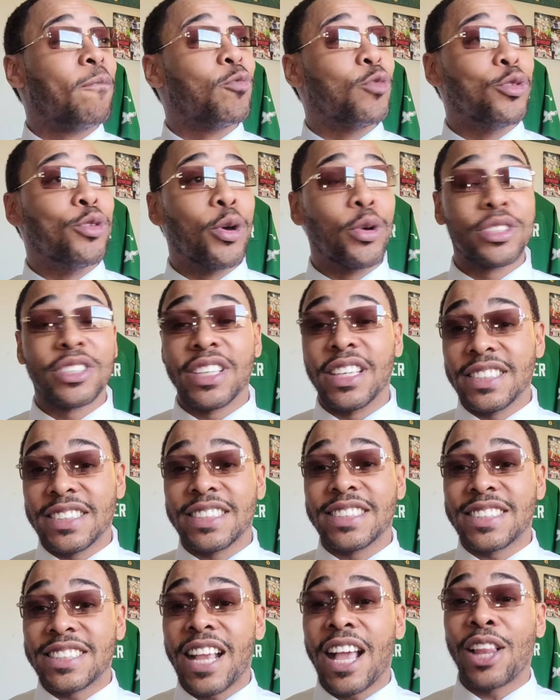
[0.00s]
You know, it's, it's
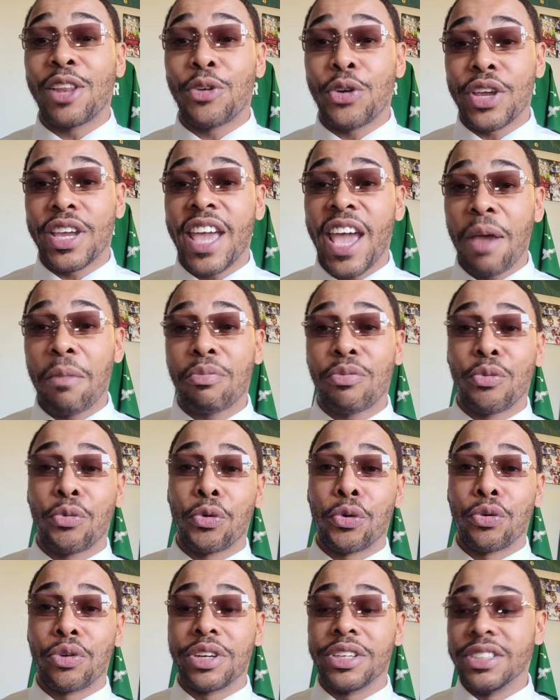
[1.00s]
a salary cap
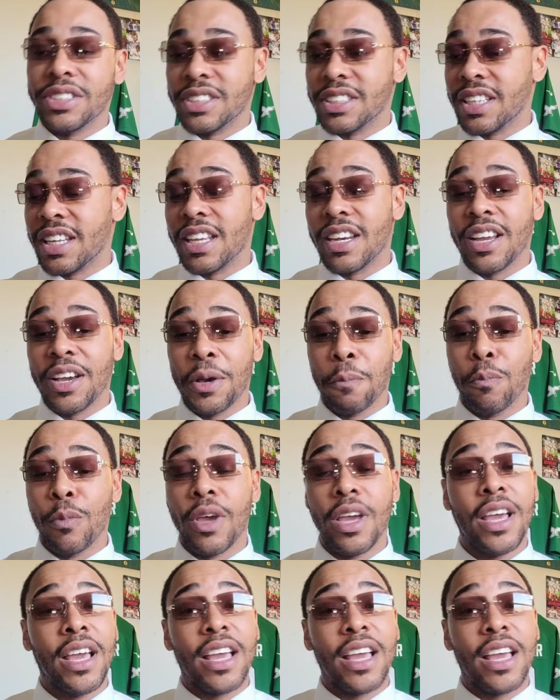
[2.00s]
for a reason, and um,